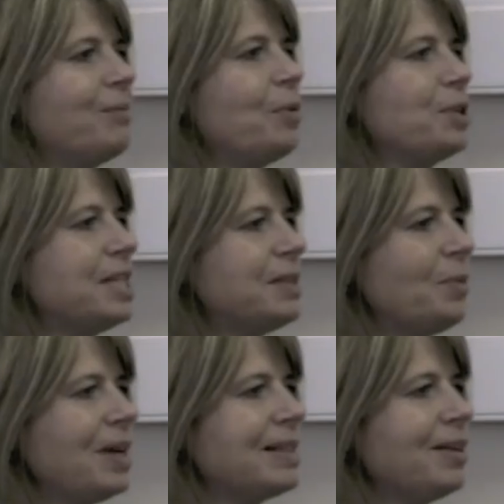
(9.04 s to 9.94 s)
what is
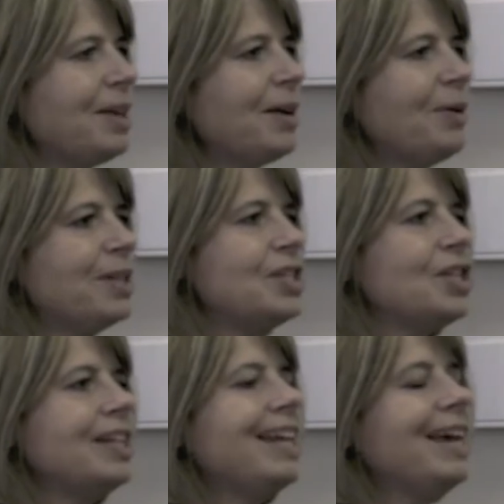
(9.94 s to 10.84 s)
the West Lothian
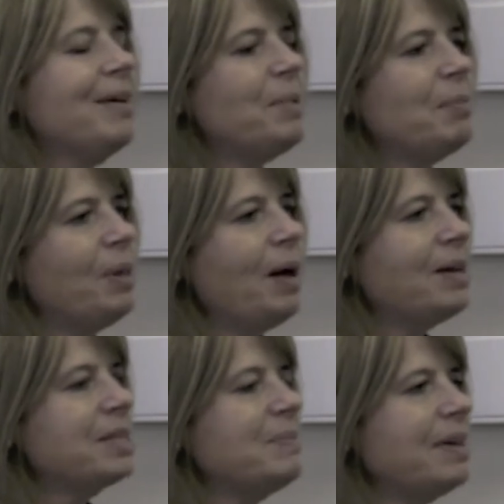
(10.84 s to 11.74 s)
question, people
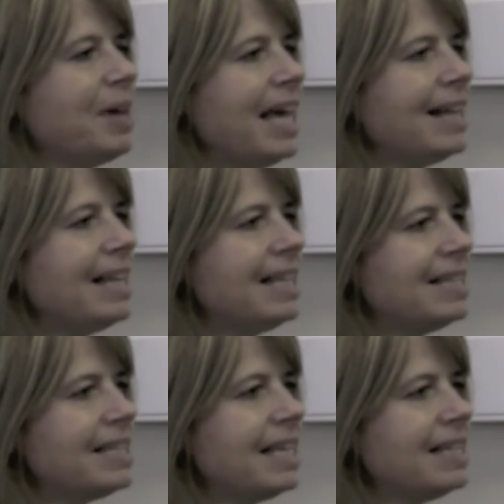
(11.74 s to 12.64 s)
ask me. And
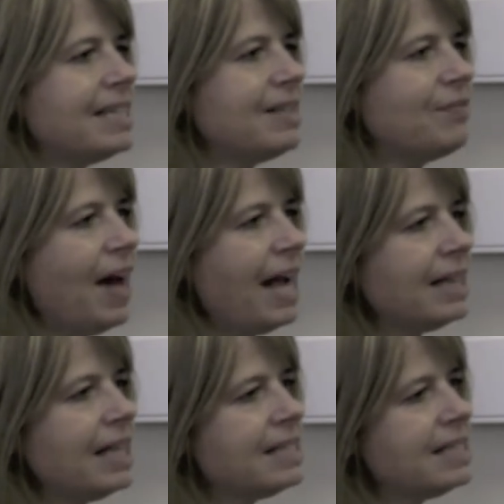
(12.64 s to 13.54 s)
it's the
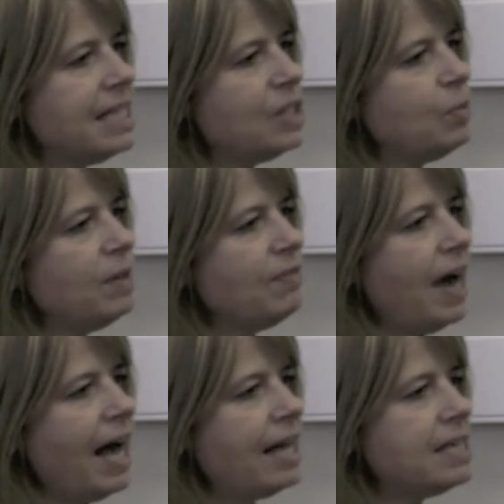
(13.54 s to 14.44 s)
fact that since we've
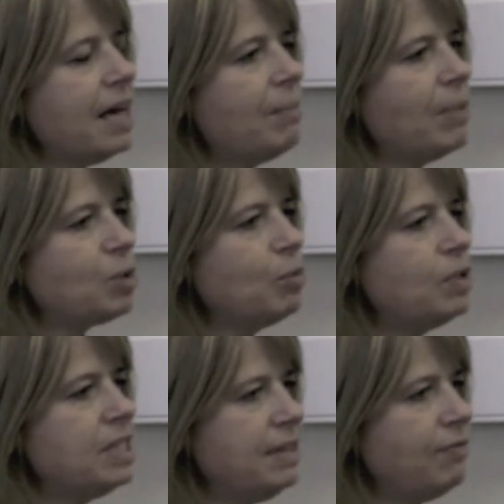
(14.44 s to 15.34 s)
had a much
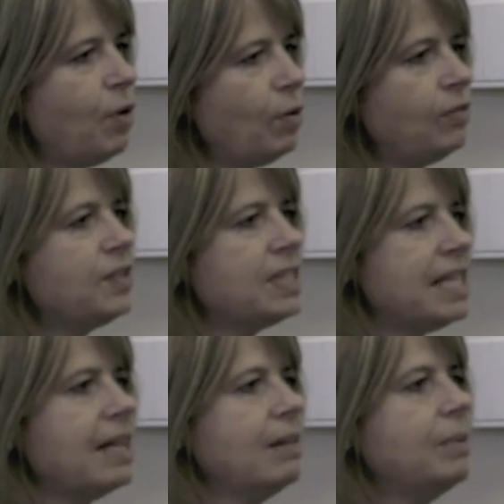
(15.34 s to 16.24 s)
more devolved
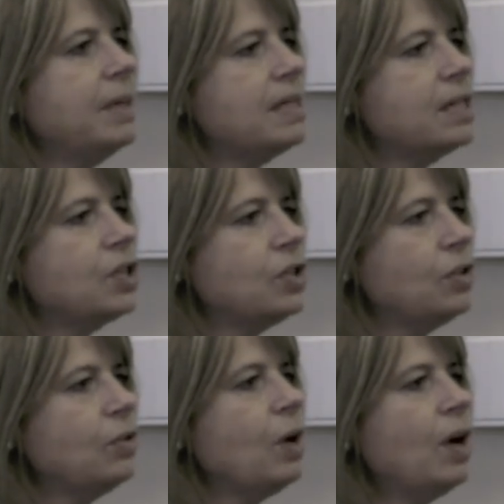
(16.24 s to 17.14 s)
settlement
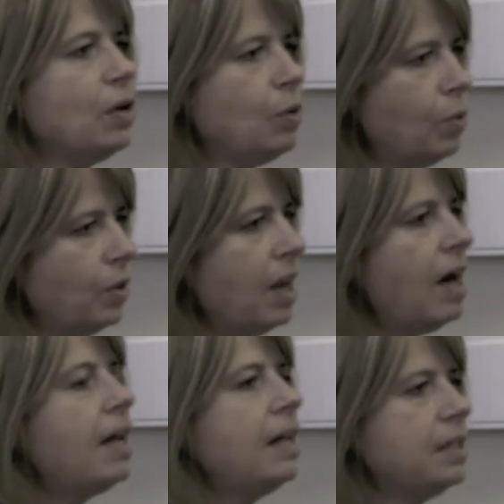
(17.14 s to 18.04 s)
to Northern
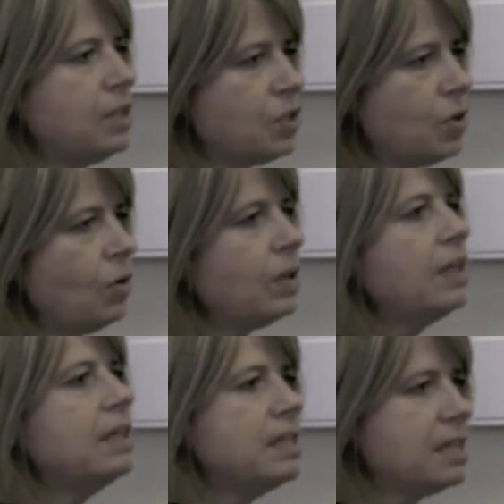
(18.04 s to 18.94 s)
Ireland,
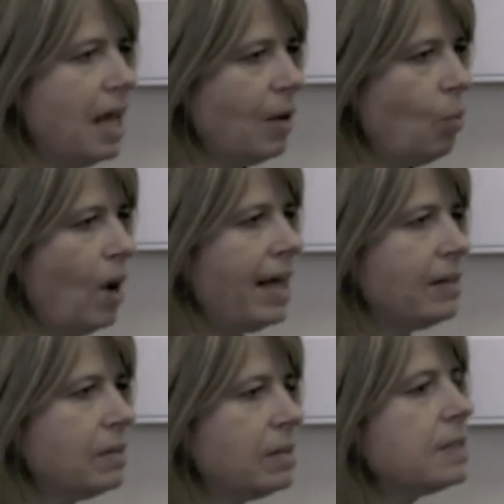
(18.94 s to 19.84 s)
Scotland and
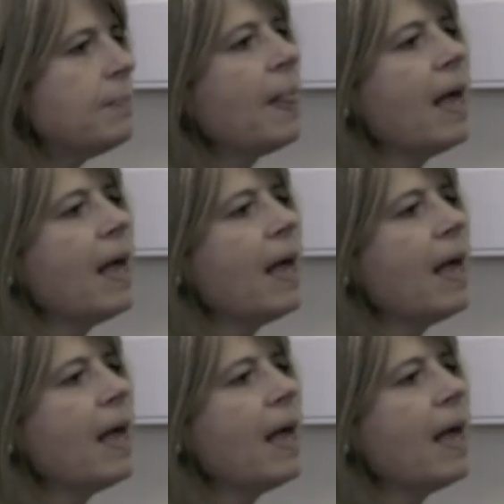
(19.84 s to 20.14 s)
Wales,